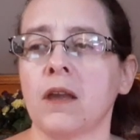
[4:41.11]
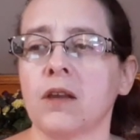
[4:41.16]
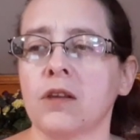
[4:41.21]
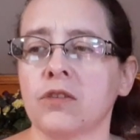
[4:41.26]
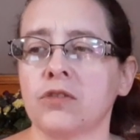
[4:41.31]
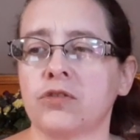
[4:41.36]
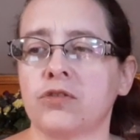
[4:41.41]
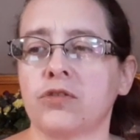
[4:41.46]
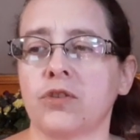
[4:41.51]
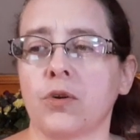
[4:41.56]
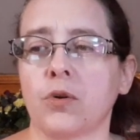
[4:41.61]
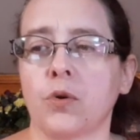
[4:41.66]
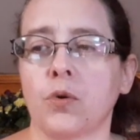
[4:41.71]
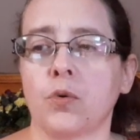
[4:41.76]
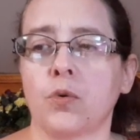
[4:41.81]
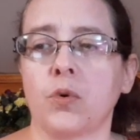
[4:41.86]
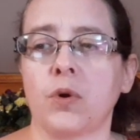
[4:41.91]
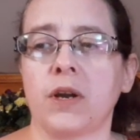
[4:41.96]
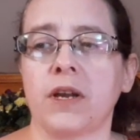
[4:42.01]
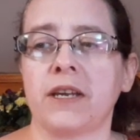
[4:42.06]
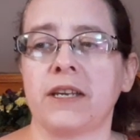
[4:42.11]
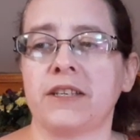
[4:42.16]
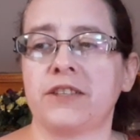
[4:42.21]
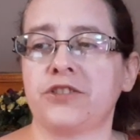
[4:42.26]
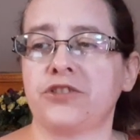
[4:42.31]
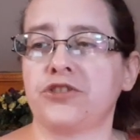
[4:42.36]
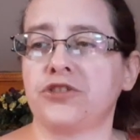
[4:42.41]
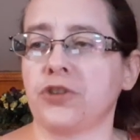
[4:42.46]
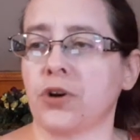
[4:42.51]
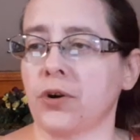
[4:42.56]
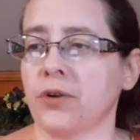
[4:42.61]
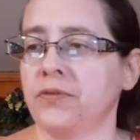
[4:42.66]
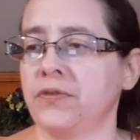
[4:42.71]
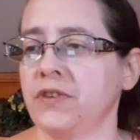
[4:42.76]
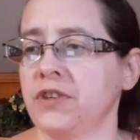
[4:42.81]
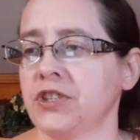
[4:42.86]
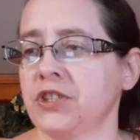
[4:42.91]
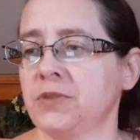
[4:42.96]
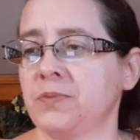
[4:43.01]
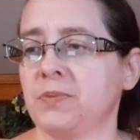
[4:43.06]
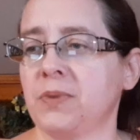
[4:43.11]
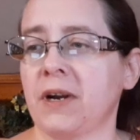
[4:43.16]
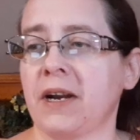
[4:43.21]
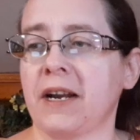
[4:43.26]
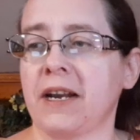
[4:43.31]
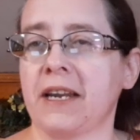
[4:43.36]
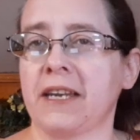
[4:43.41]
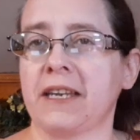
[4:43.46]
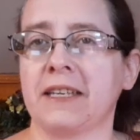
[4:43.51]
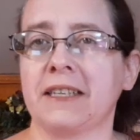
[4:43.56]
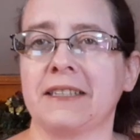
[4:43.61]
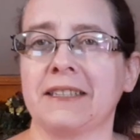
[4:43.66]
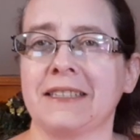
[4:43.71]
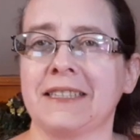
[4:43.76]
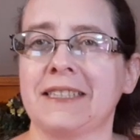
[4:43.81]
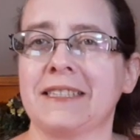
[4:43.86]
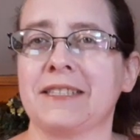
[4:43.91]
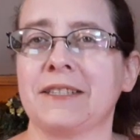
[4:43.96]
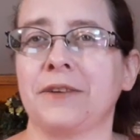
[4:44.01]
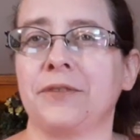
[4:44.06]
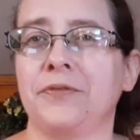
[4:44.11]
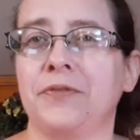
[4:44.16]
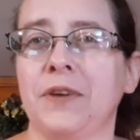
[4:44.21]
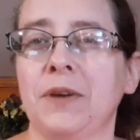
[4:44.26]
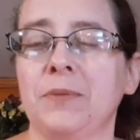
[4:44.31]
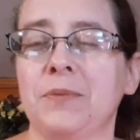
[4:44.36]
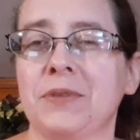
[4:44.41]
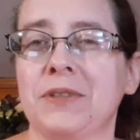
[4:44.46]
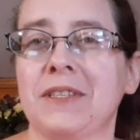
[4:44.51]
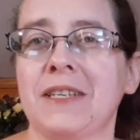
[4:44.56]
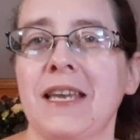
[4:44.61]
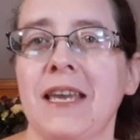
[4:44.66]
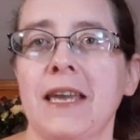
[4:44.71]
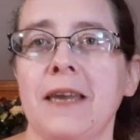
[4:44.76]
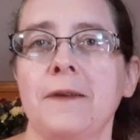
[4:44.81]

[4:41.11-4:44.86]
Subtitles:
so it's Starfish by Lisa Phipps.